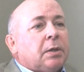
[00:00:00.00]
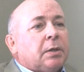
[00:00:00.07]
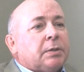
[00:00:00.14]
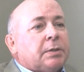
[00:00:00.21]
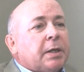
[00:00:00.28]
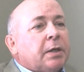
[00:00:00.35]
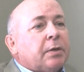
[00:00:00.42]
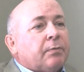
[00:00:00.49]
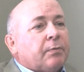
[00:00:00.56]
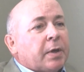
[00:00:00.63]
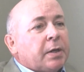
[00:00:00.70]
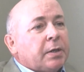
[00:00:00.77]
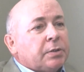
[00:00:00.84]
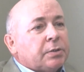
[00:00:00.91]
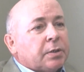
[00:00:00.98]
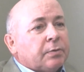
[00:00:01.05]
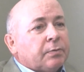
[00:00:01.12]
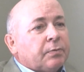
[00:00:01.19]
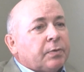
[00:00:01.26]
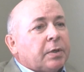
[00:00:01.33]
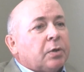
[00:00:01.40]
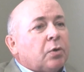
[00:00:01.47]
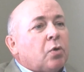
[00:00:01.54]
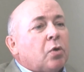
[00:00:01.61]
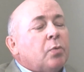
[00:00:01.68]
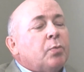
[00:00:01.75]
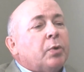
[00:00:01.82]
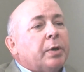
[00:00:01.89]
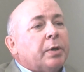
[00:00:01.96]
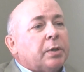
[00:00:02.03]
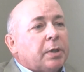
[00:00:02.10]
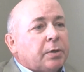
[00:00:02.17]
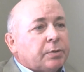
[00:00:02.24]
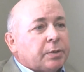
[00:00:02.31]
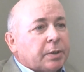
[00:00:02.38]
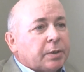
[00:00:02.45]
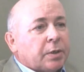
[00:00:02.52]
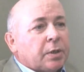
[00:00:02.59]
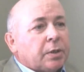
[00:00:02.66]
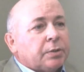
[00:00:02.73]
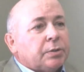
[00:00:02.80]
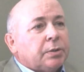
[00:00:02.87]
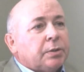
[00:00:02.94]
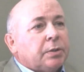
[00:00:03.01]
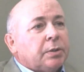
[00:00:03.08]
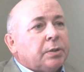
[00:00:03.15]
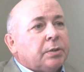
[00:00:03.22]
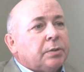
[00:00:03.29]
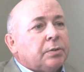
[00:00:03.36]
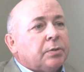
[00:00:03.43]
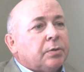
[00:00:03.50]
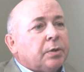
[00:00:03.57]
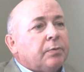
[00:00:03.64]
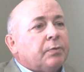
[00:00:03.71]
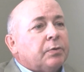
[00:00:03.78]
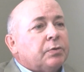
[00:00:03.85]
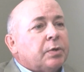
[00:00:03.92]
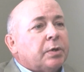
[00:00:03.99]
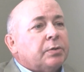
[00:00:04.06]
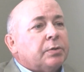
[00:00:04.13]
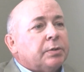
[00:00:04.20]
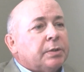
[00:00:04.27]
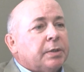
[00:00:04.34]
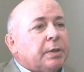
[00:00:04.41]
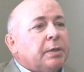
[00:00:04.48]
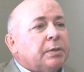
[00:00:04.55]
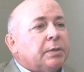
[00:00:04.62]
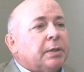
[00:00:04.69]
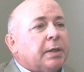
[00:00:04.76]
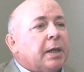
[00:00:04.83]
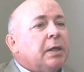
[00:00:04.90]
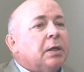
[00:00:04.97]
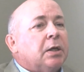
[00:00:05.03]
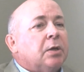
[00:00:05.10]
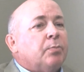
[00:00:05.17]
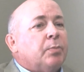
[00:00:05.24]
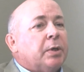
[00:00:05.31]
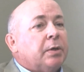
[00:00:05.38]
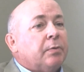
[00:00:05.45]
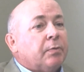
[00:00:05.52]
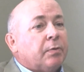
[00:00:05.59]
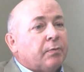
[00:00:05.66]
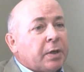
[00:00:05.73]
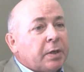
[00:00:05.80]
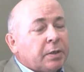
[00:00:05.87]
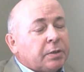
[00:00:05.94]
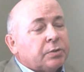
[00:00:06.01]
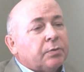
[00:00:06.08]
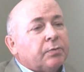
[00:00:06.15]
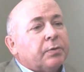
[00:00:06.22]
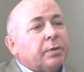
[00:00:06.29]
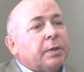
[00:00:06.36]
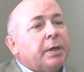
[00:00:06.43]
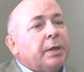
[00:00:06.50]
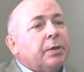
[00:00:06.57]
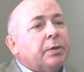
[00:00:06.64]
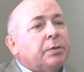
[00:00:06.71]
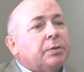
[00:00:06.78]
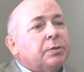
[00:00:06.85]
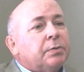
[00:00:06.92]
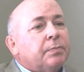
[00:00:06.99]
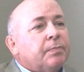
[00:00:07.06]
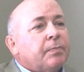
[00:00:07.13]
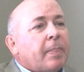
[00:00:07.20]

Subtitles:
take advantage of and incorporate cloud technology into their infrastructure today to gain a competitive advantage over the laggards.